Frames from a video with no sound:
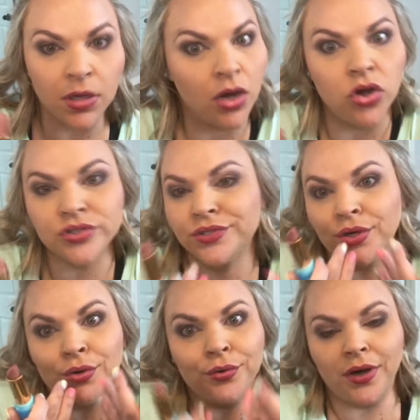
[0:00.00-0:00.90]

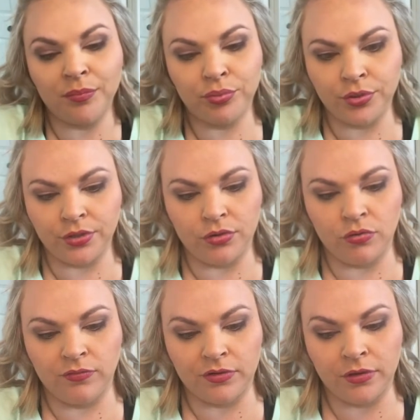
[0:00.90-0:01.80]
Also, I put it
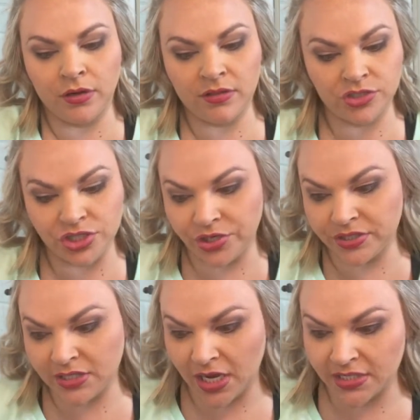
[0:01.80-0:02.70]
over the Cherry
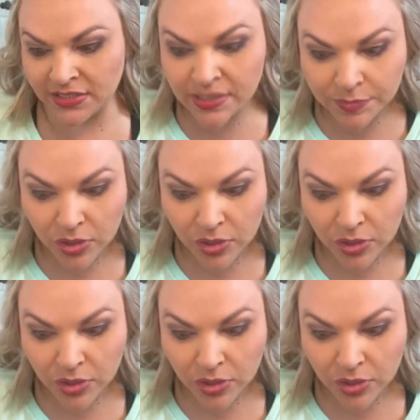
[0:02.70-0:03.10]
Skies lip